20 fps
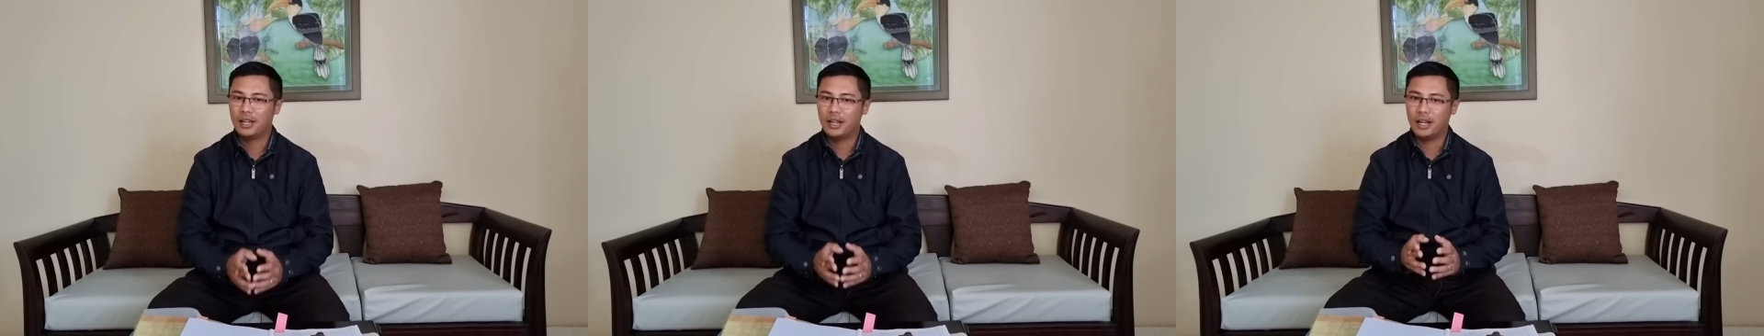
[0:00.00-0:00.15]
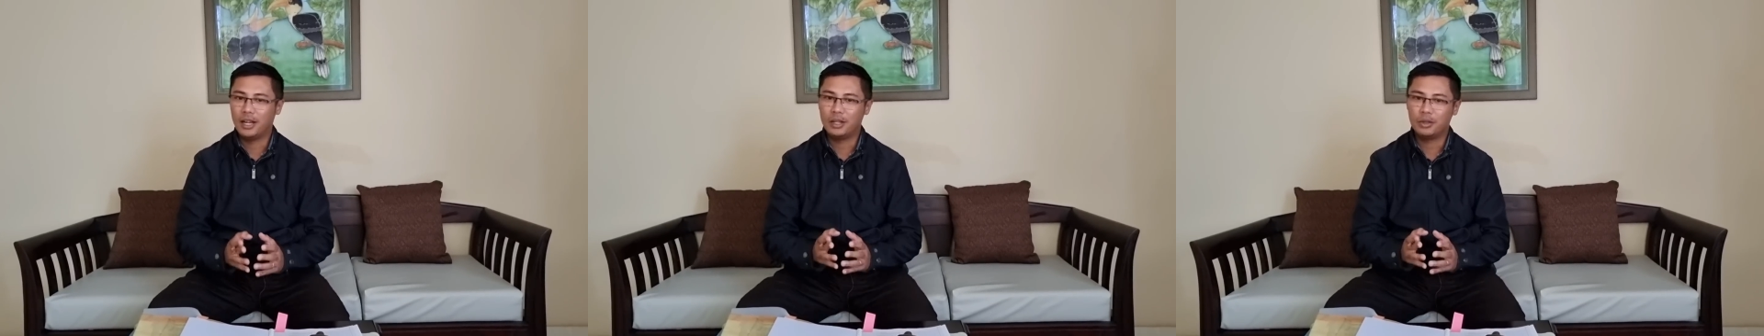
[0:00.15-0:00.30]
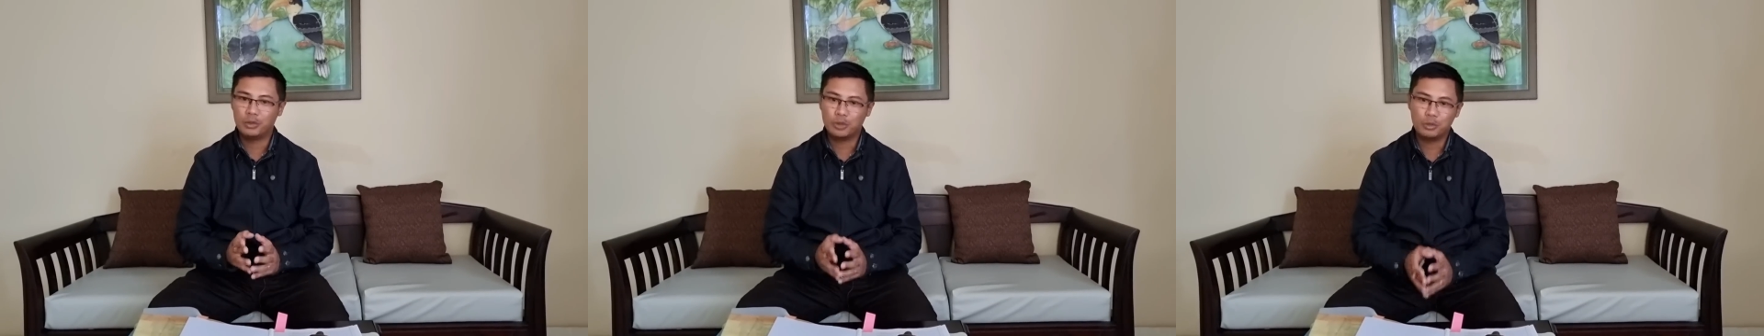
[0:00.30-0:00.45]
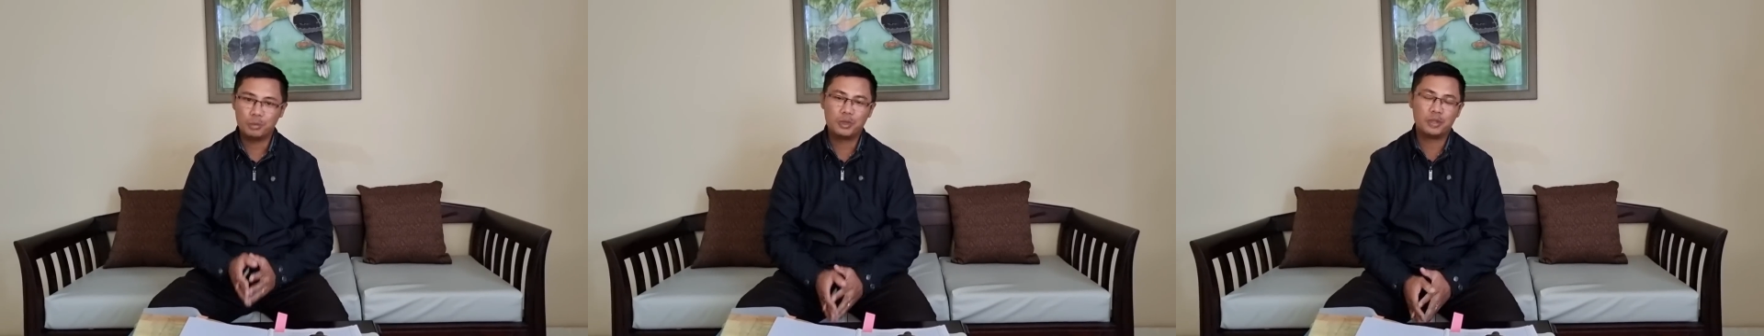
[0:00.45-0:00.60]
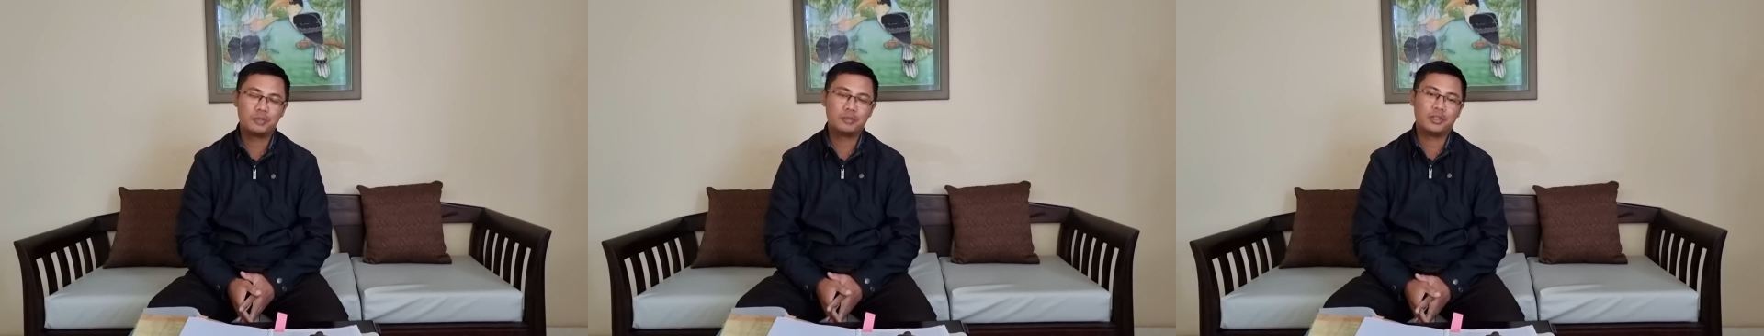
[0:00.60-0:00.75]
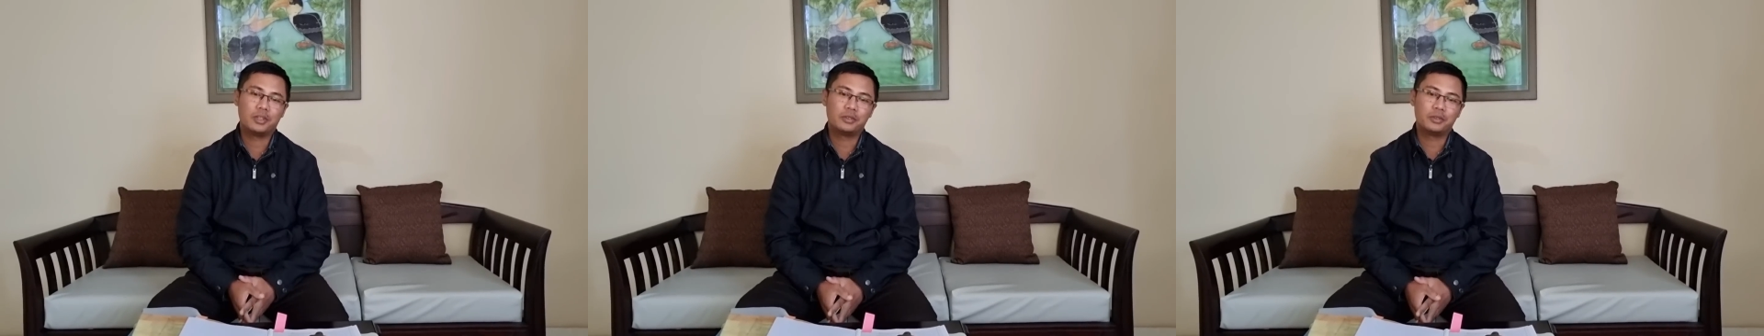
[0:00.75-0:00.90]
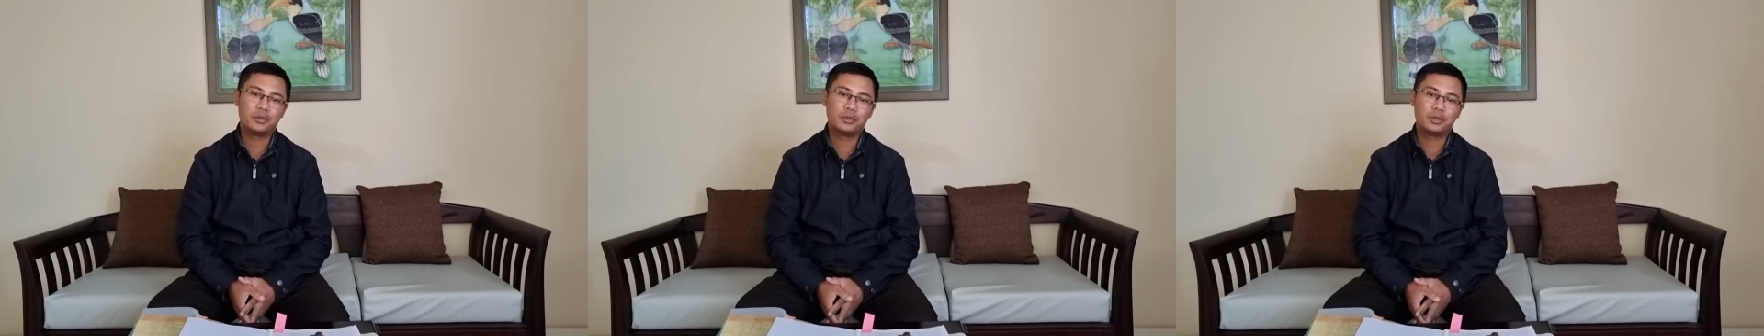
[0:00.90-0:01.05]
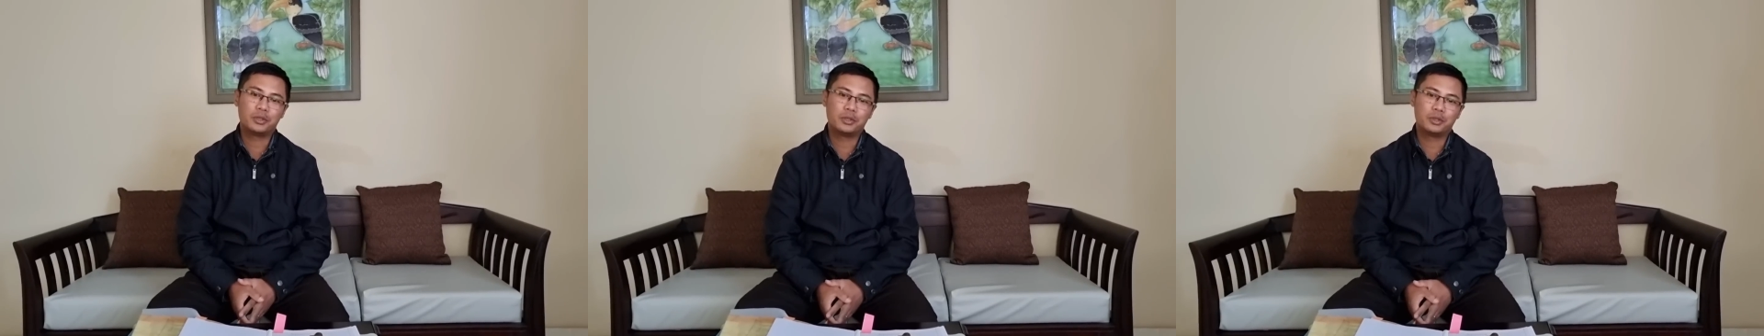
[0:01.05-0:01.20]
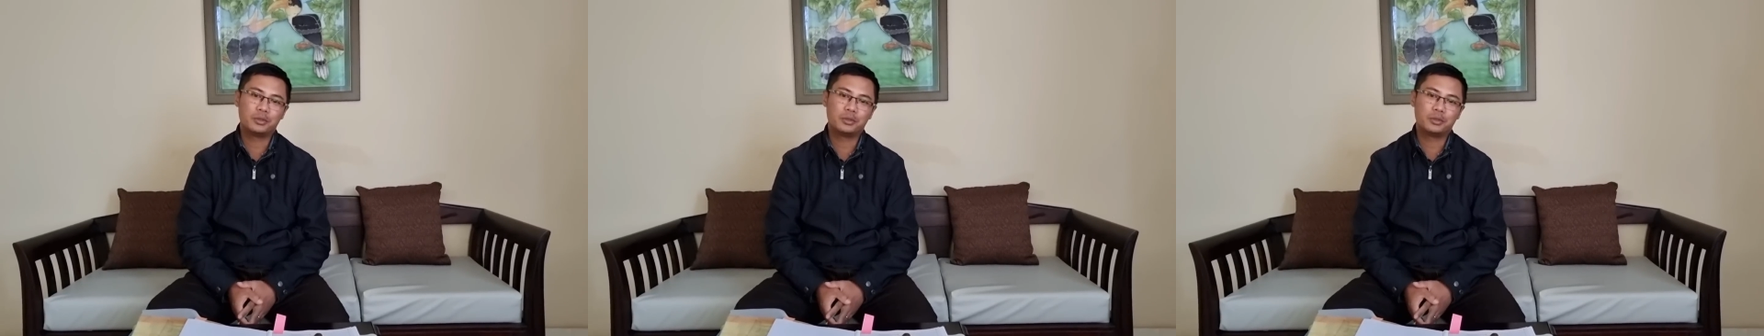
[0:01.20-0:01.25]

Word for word: I hope you found this